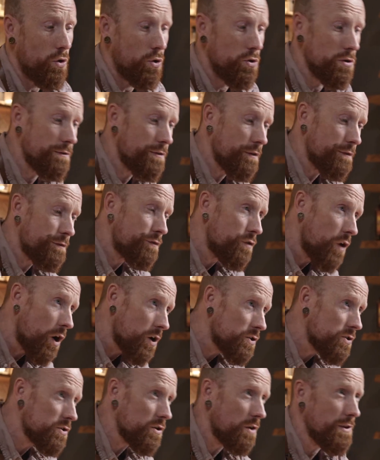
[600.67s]
all of the
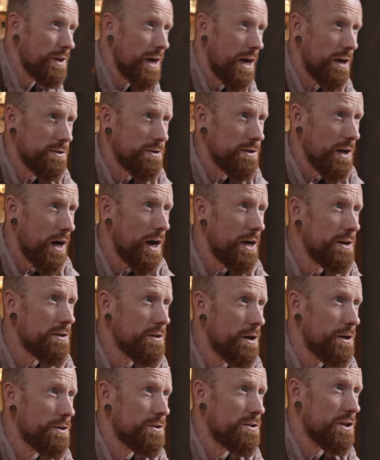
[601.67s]
frost on the outside
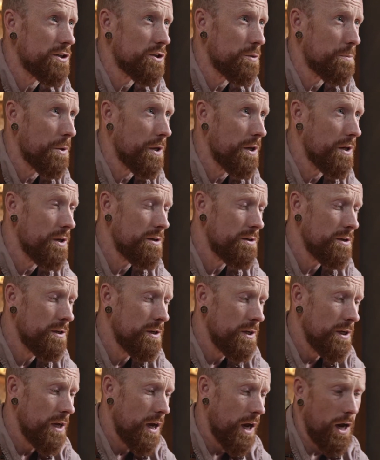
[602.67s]
has disappeared.
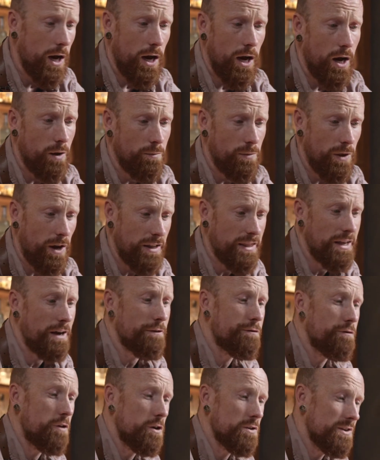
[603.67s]

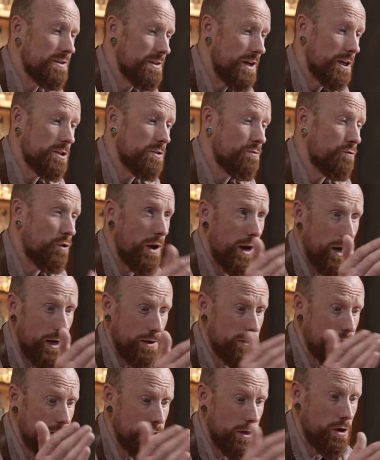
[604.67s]
That frost is
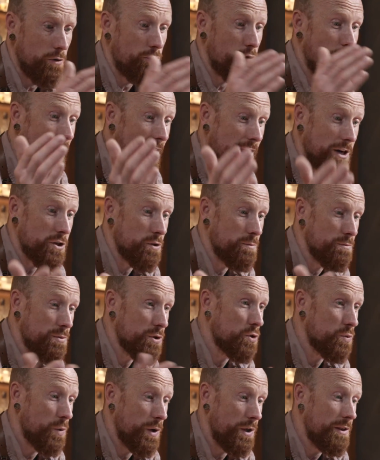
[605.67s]
actually a reaction
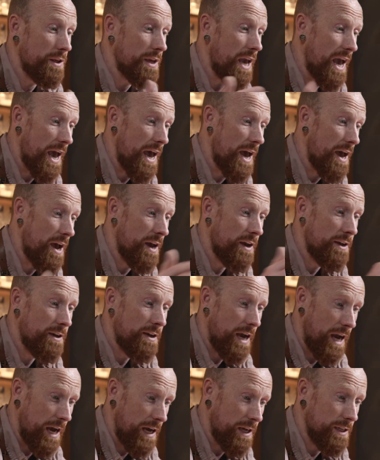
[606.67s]
between the air
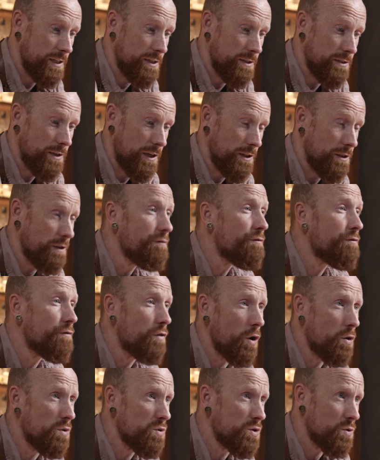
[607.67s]
and the
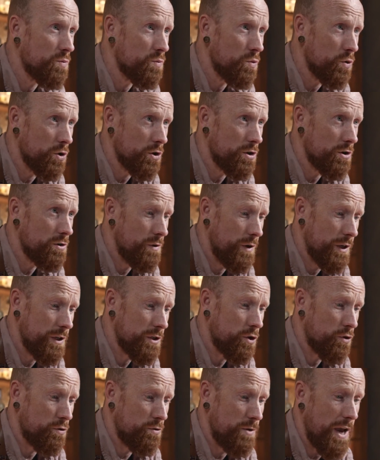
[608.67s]
frozen water, and
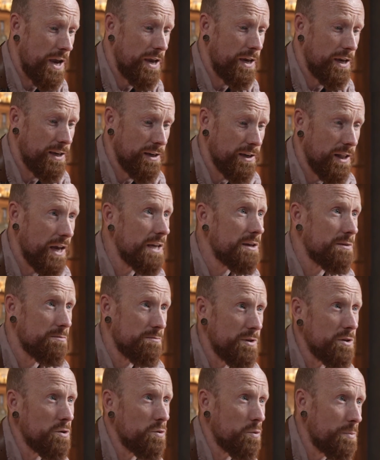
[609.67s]
it's creating like
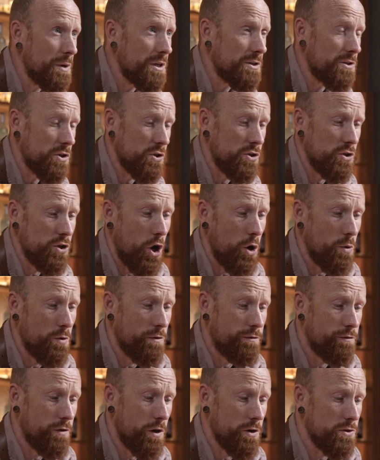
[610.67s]
bits of snow
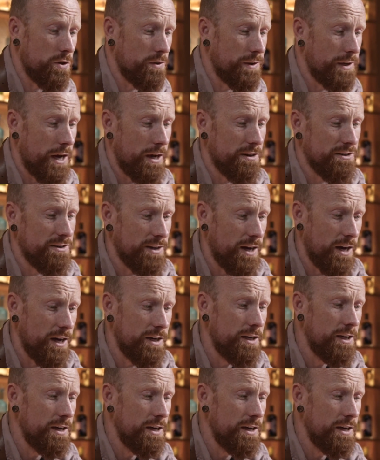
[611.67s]
and frost on the outside.